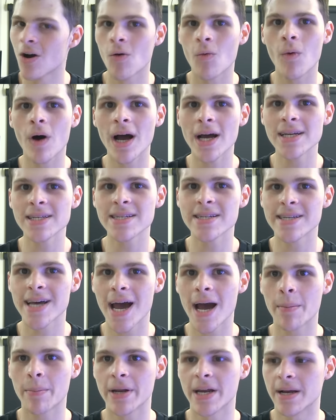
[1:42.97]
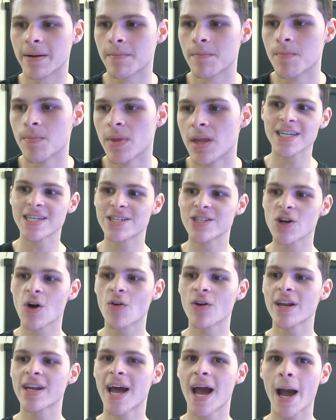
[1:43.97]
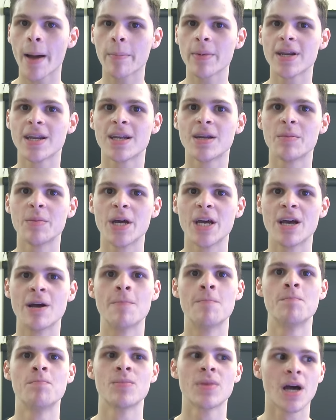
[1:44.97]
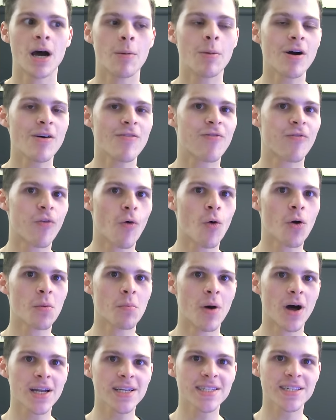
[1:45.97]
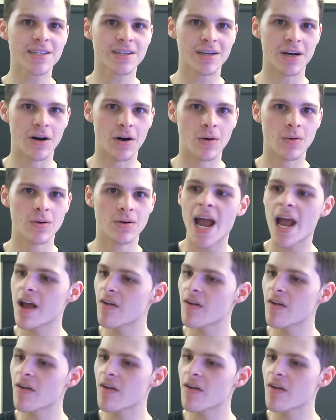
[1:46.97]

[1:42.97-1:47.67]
Why is this happening? This started happening to me about 4 months ago.